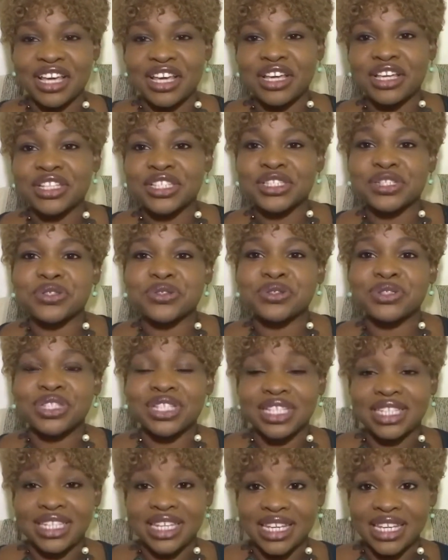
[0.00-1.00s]
So
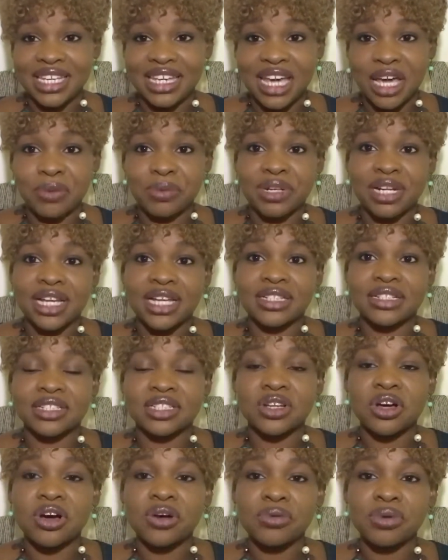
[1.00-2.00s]
today I would like to
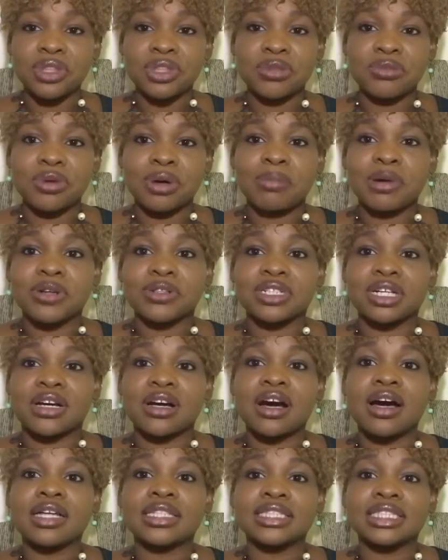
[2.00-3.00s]
talk with you about a
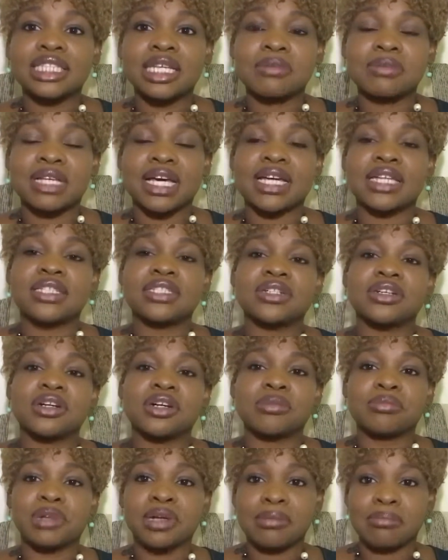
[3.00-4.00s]
concept I
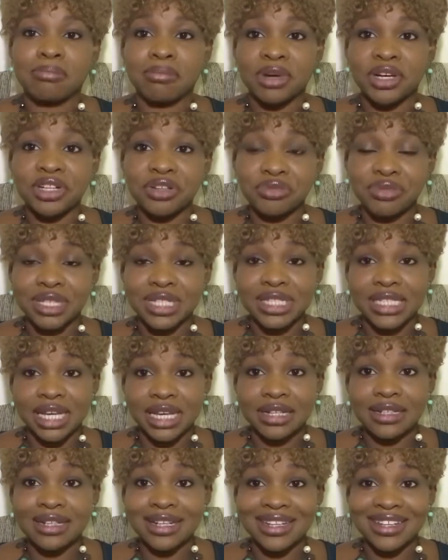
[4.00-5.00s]
term money
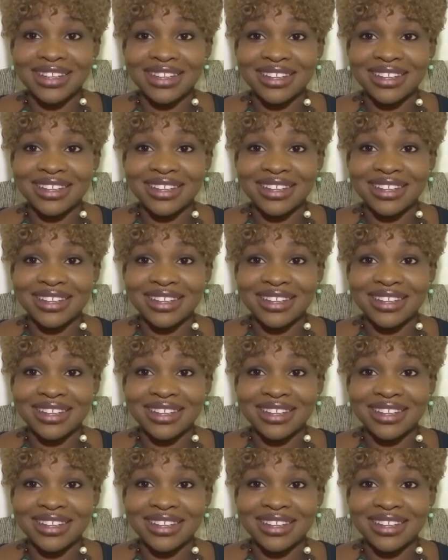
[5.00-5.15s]
recycling.